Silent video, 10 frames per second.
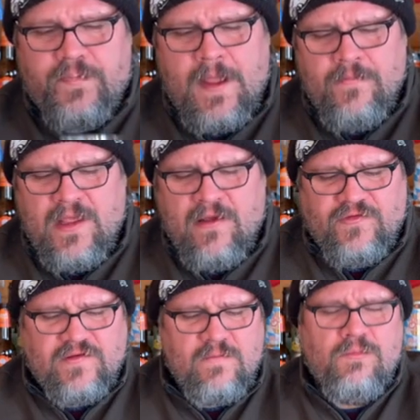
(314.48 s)
I think I was
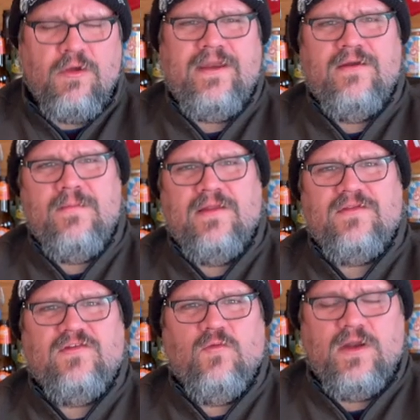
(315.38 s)
just complaining about
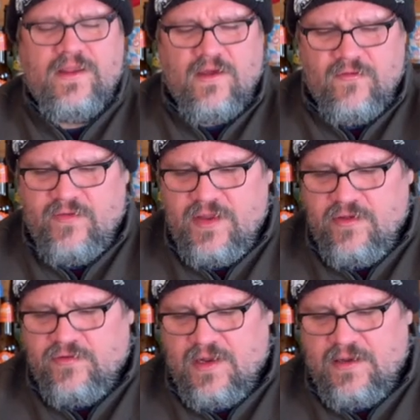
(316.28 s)
this in one of the other
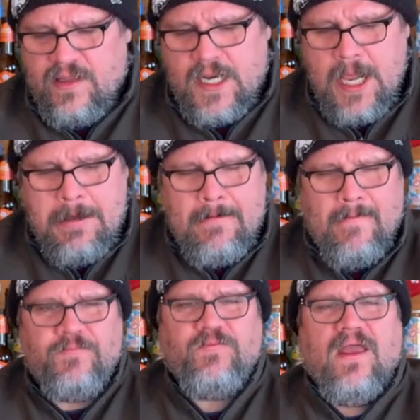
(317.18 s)
videos that I did.
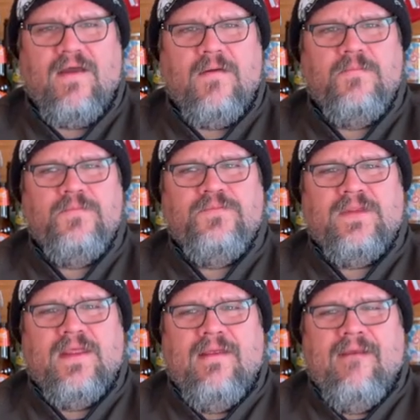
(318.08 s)
Um,
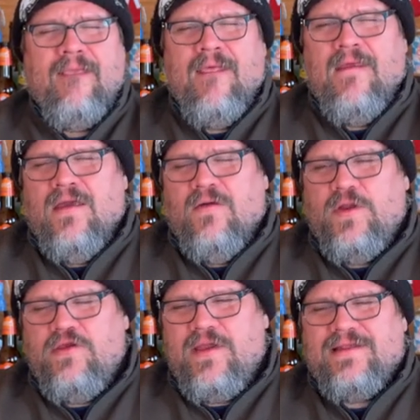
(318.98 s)
when
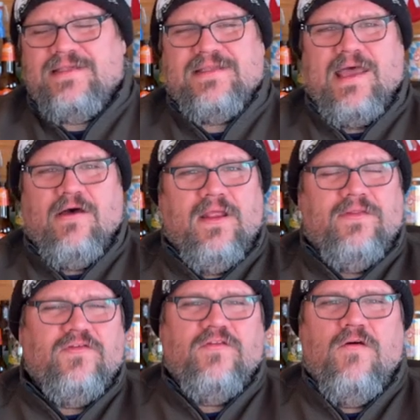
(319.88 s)
you get a stout and
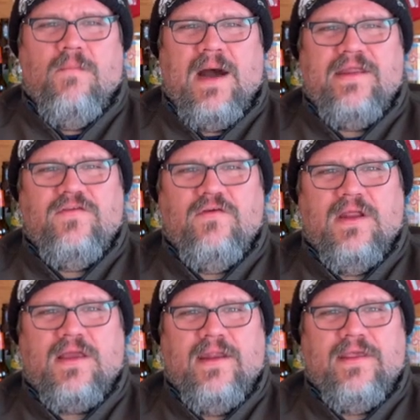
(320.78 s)
there's no body to it, it
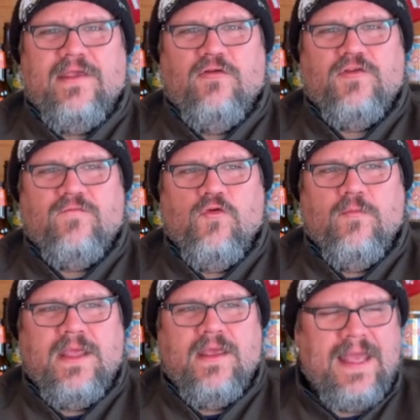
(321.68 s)
kind of kills it for
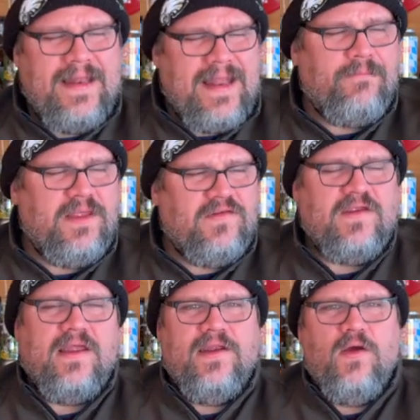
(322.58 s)
me. And that being
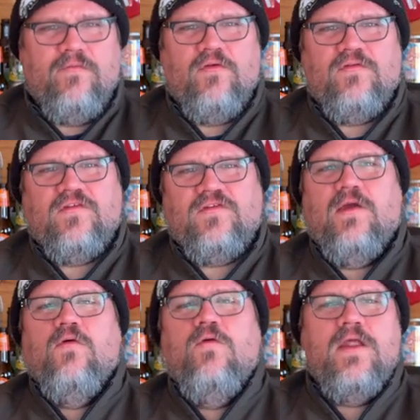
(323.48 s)
said, I know everyone's going to say,
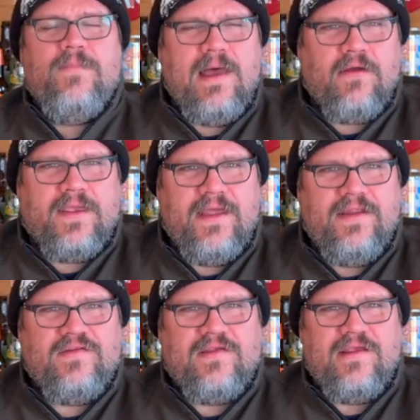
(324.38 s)
well, what about
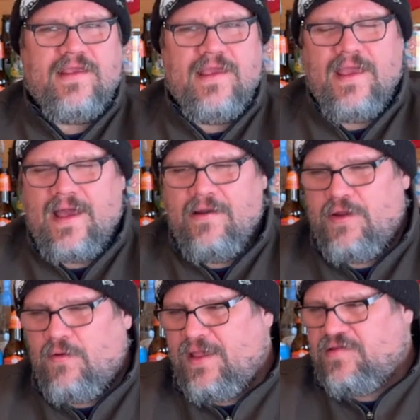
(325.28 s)
Guinness, TK? I don't
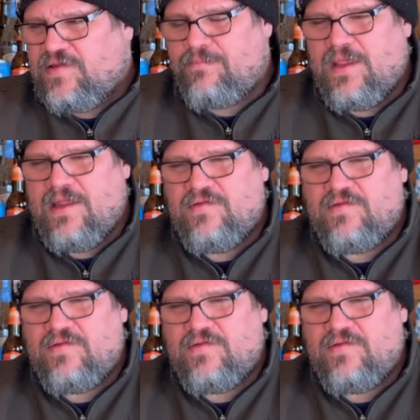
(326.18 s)
know. I accept Guinness.